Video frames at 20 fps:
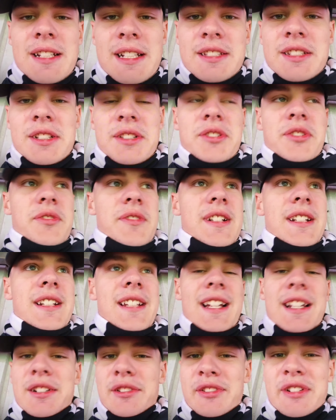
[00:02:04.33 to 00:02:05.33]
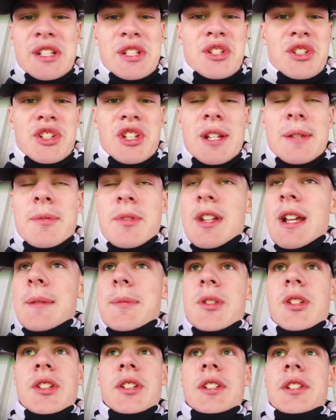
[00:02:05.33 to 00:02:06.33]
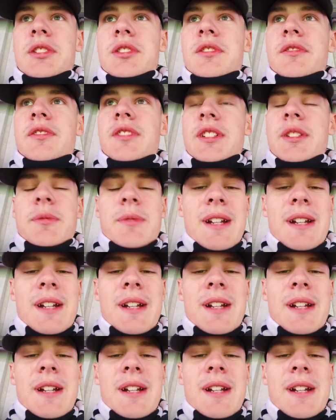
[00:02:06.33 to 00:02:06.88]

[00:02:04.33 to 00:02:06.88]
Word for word: Had our drink, had our fish and chips, absolutely lovely.